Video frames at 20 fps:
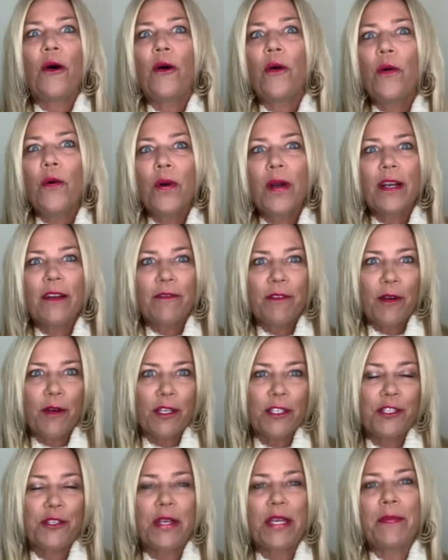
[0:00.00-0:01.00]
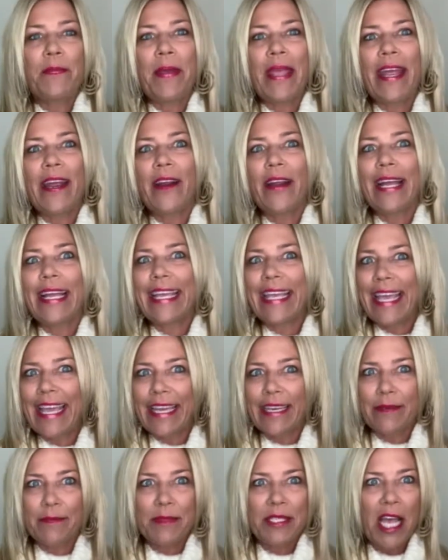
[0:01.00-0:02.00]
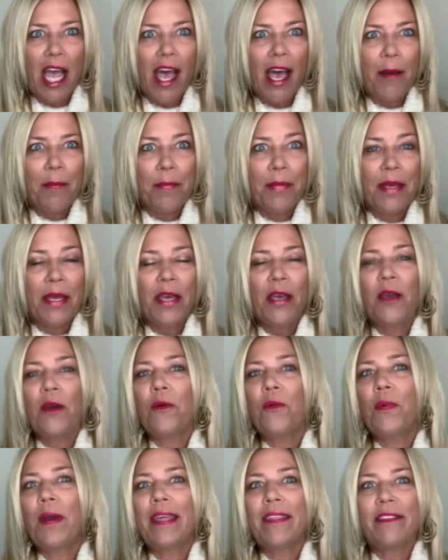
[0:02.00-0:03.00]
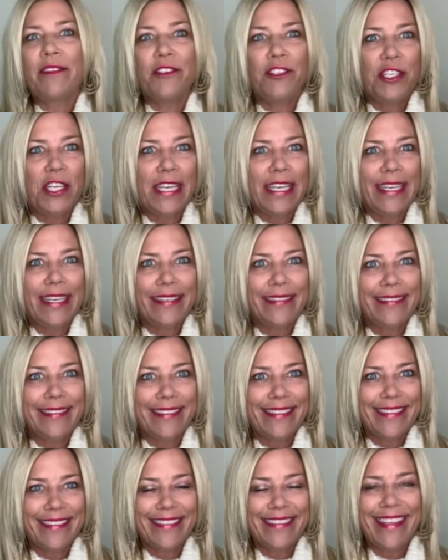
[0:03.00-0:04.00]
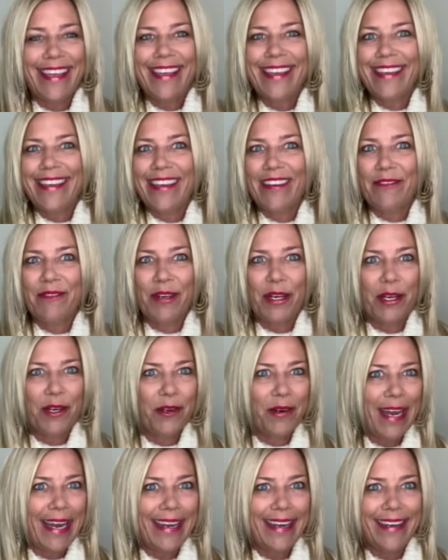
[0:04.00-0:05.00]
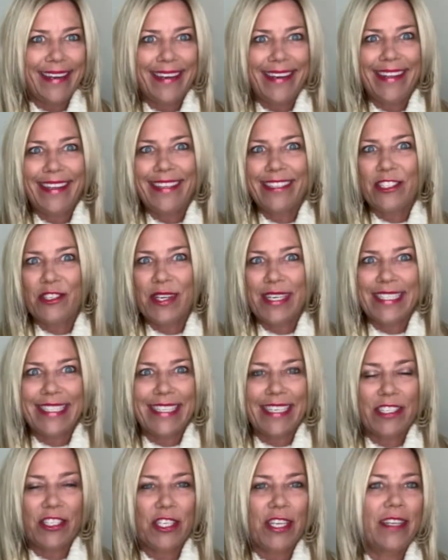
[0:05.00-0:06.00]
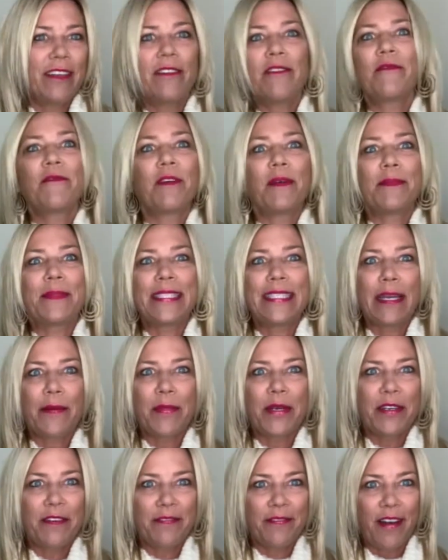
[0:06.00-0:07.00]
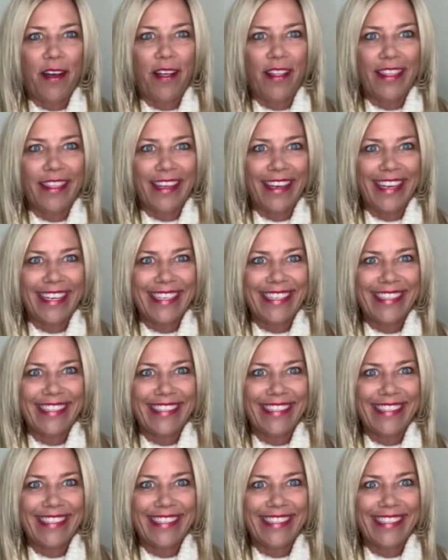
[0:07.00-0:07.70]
Or, of course, you can pair a gingham top with jeans for a great transition from summer to fall look.